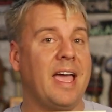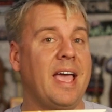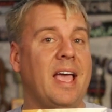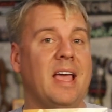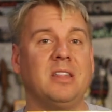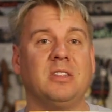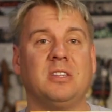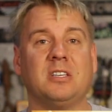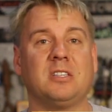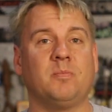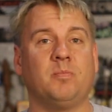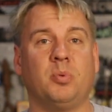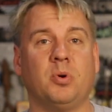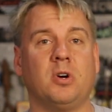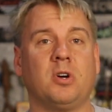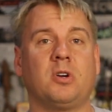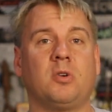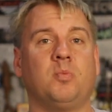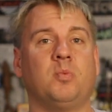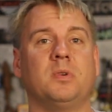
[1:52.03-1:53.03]
And this
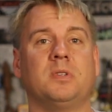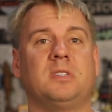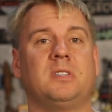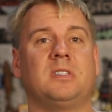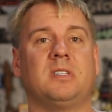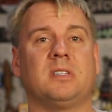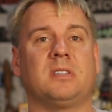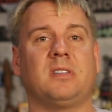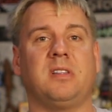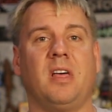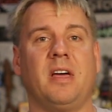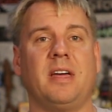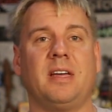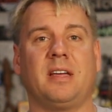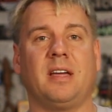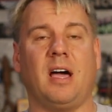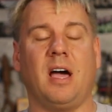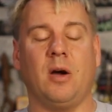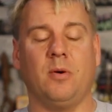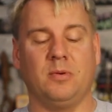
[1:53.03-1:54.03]
book was just
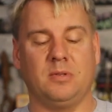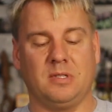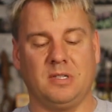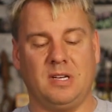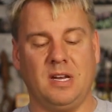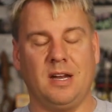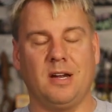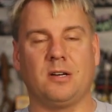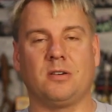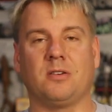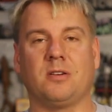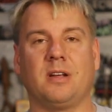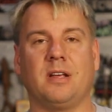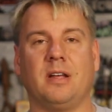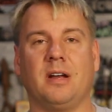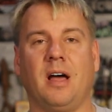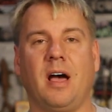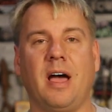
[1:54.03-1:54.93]
like I was a teenager again.